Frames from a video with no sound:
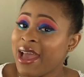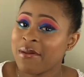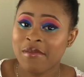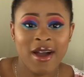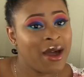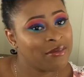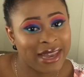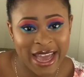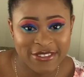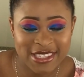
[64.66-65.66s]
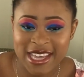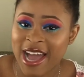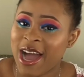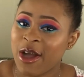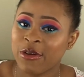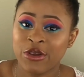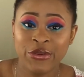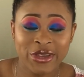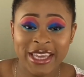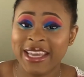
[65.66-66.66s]
mom lifestyle,
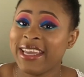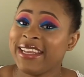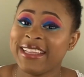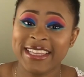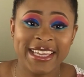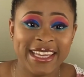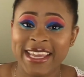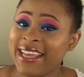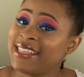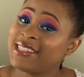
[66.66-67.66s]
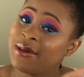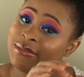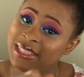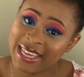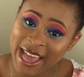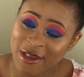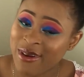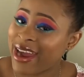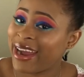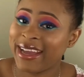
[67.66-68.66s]
cooking, cleaning, some
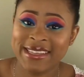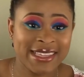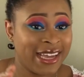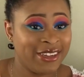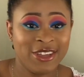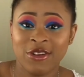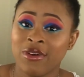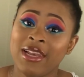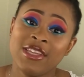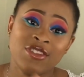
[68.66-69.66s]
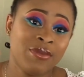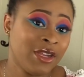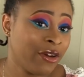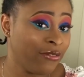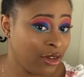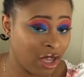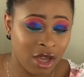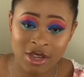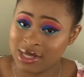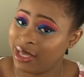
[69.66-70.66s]
DIYs, and you know, a little bit of
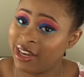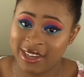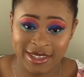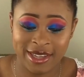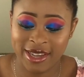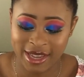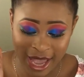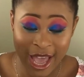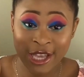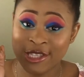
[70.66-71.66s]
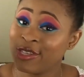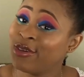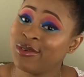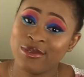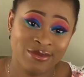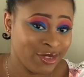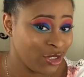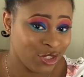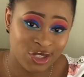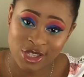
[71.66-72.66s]
vlogs here and there. So
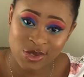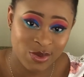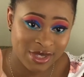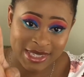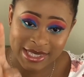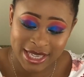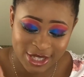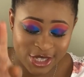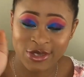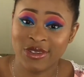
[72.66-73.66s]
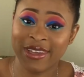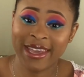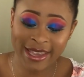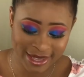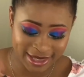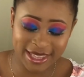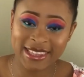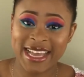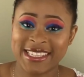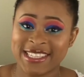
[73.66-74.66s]
you just want to stay tuned, okay? Click
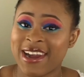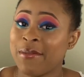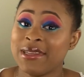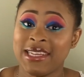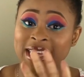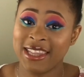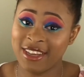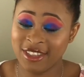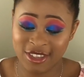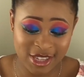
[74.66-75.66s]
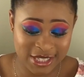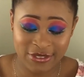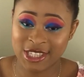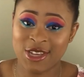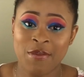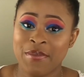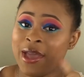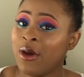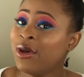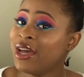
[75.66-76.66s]
that subscribe button and click on the notification
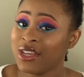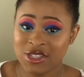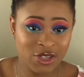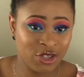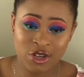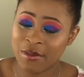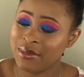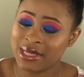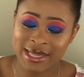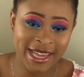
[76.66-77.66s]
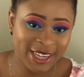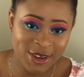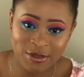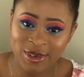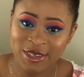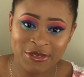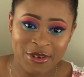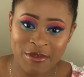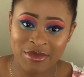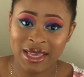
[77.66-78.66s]
bell so you don't miss any upload
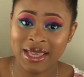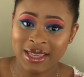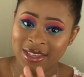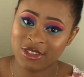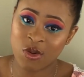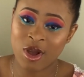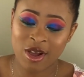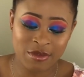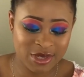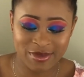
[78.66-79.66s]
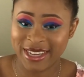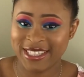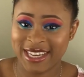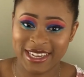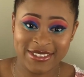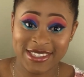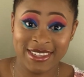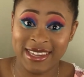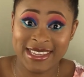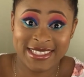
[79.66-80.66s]
from me. You're welcome to my channel. So
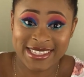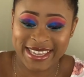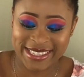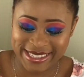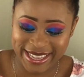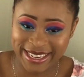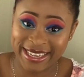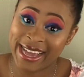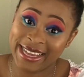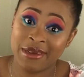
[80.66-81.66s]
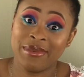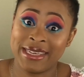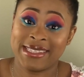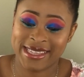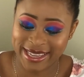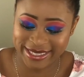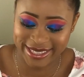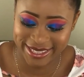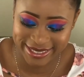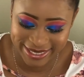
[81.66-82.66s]
let's just get started. I am excited.